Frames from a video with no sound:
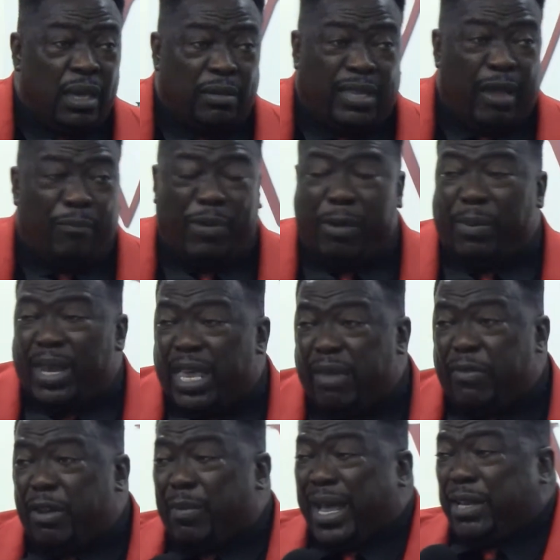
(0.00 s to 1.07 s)
Some people,
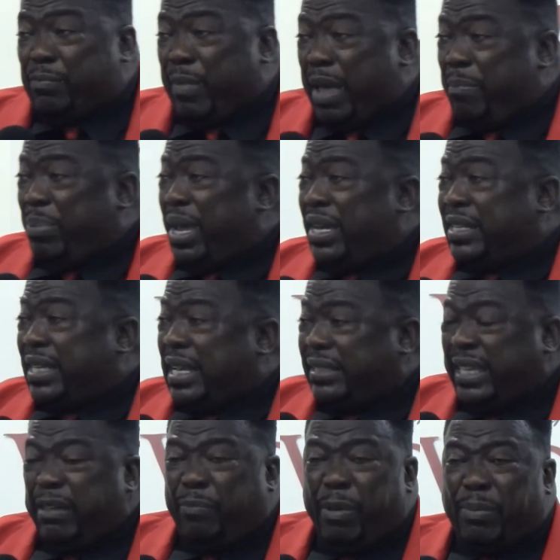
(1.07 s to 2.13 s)
even in my, my business, I've
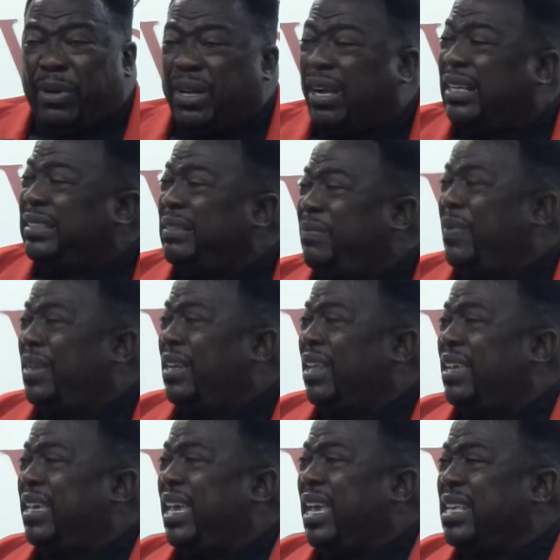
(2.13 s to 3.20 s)
seen people cuss in front of their
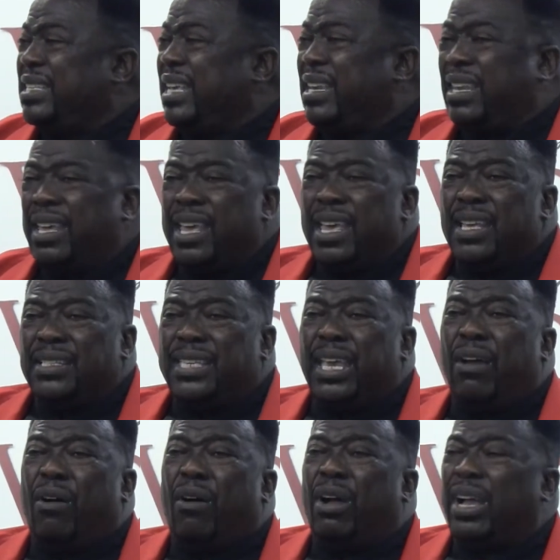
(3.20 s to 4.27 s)
kids and say
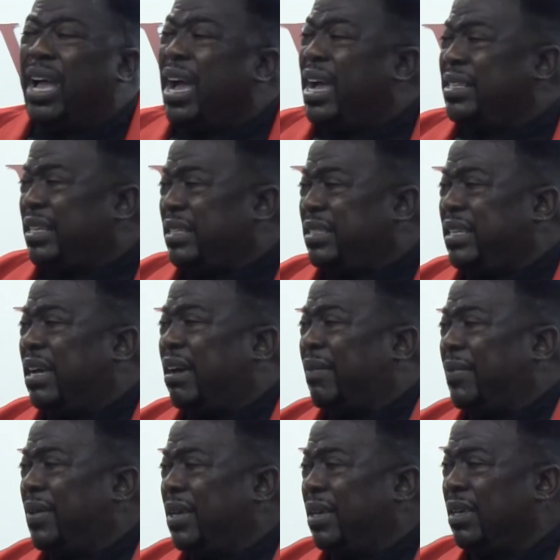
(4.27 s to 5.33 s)
all kinds of stuff.
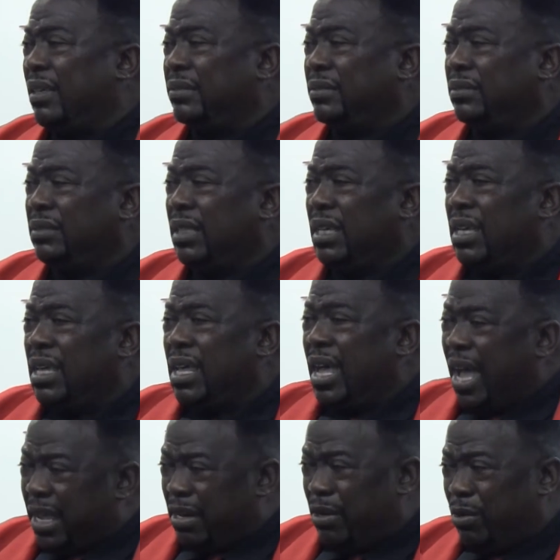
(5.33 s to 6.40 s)

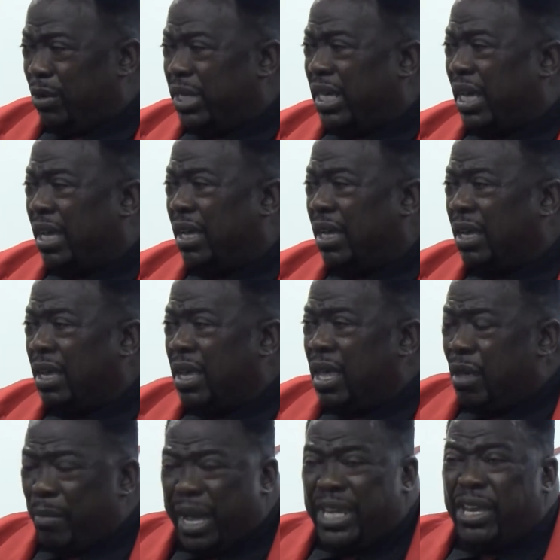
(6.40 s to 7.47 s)
Hallelujah.
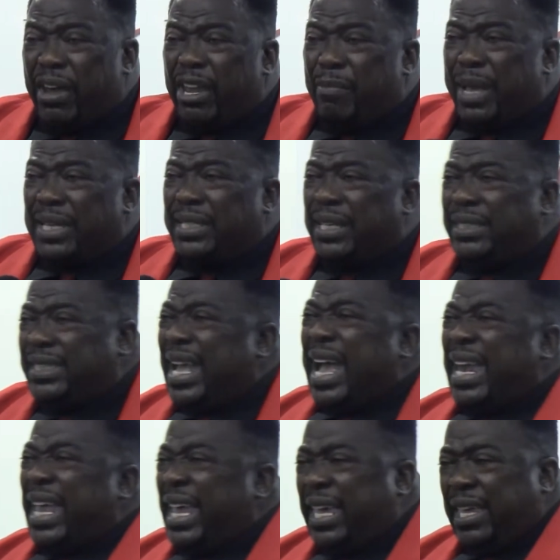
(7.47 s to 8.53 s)
My daughter might say,
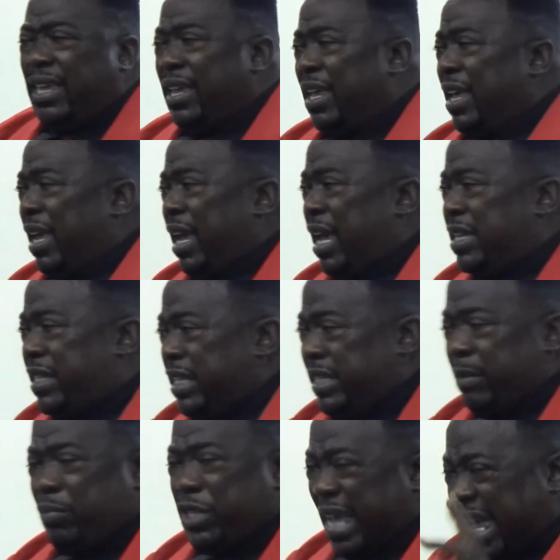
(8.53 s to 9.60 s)
Daddy, and she,
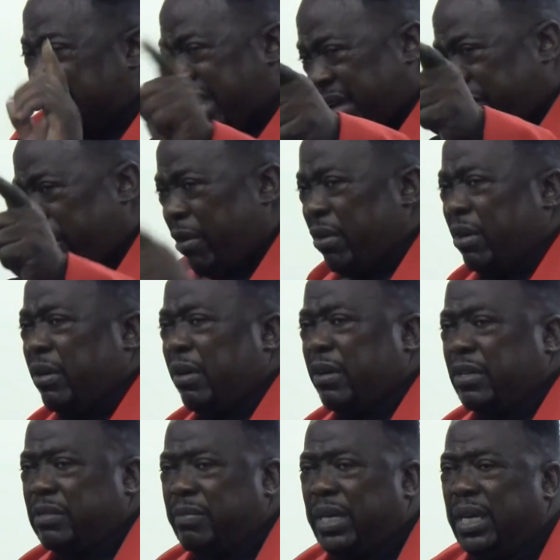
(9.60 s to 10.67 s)
she, I never heard her
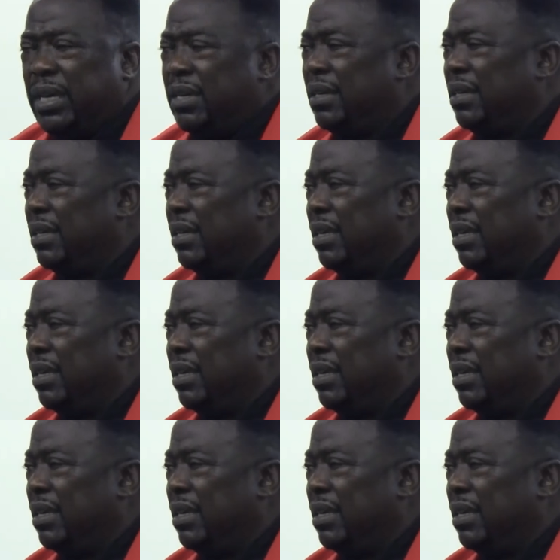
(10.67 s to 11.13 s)
curse me.